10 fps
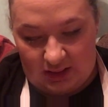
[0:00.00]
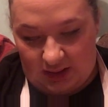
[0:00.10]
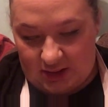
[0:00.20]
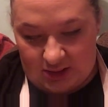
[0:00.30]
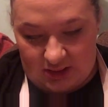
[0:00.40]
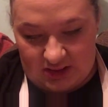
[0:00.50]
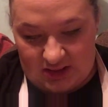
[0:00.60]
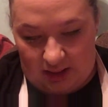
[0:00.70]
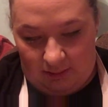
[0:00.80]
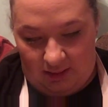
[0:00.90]
I should just
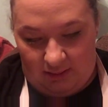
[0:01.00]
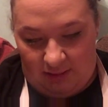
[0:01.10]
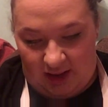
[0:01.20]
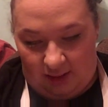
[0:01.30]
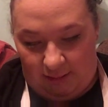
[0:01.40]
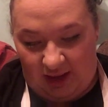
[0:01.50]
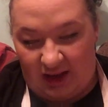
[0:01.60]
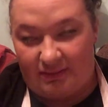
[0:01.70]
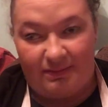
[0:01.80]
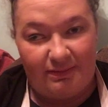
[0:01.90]
say makeup
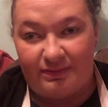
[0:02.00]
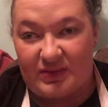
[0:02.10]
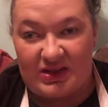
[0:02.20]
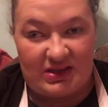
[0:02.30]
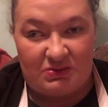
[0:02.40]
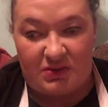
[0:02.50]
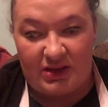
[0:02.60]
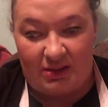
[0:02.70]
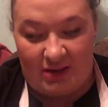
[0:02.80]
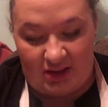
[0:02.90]
bag, because it's
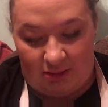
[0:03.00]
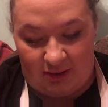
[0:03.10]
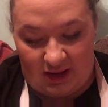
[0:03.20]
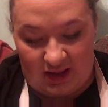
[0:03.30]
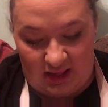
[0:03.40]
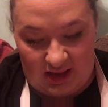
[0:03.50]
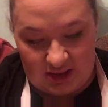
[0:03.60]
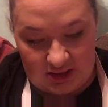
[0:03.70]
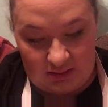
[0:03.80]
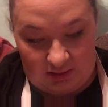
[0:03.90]
really a makeup bag. It's
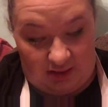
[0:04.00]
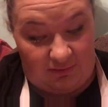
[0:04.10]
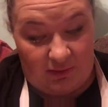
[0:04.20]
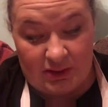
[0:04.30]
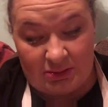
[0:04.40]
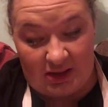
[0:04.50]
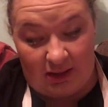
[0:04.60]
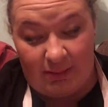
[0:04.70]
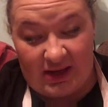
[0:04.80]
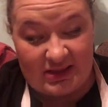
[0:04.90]
actually one of the first
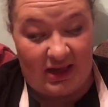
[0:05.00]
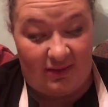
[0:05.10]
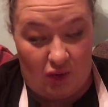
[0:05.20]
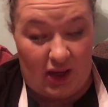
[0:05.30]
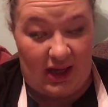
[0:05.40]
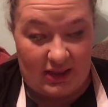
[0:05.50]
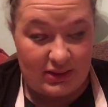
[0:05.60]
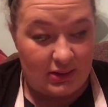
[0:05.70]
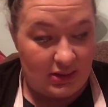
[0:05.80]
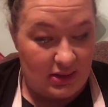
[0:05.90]
makeup bags I ever had.
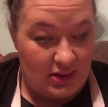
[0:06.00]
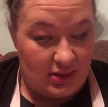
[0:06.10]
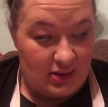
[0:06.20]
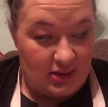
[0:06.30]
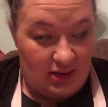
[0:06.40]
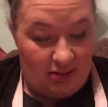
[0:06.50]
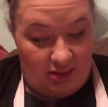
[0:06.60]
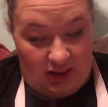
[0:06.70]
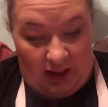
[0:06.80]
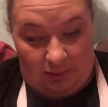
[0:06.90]

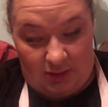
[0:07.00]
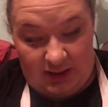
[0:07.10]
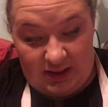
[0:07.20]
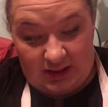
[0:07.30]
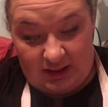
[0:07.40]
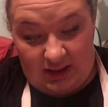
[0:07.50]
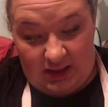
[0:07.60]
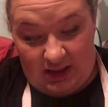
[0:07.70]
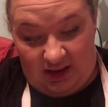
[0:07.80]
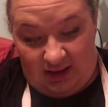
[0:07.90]

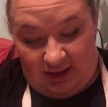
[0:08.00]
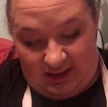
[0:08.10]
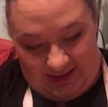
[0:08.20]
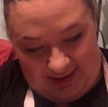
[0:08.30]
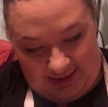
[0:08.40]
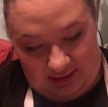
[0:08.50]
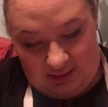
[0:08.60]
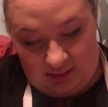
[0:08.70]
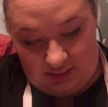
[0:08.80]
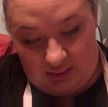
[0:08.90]
Ironically and
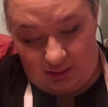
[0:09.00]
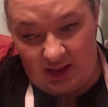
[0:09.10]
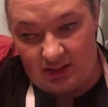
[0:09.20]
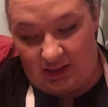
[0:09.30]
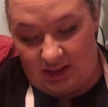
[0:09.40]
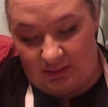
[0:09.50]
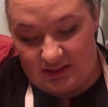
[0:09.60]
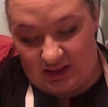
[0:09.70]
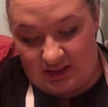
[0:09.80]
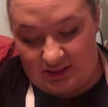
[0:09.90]
greatly, it
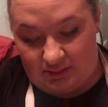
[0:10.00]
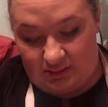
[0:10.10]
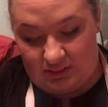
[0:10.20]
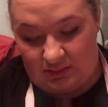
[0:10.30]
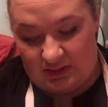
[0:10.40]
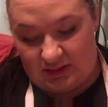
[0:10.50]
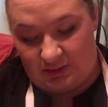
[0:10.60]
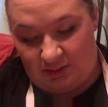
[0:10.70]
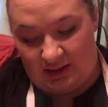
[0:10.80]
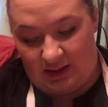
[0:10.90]
was
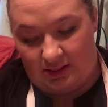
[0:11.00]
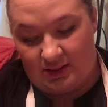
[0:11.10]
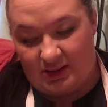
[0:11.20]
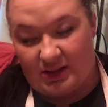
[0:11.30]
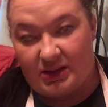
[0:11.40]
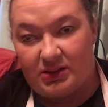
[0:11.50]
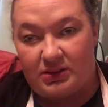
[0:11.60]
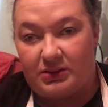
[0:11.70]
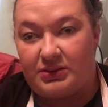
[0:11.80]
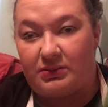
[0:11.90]
with me
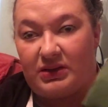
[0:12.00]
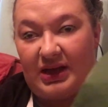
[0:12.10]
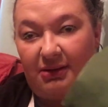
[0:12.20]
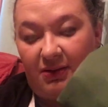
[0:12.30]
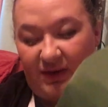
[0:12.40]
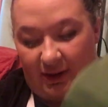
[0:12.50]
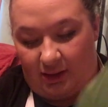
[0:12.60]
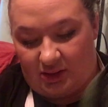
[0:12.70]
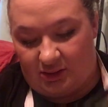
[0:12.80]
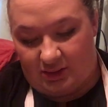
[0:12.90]
when the house fire
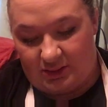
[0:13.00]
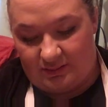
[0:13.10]
occurred.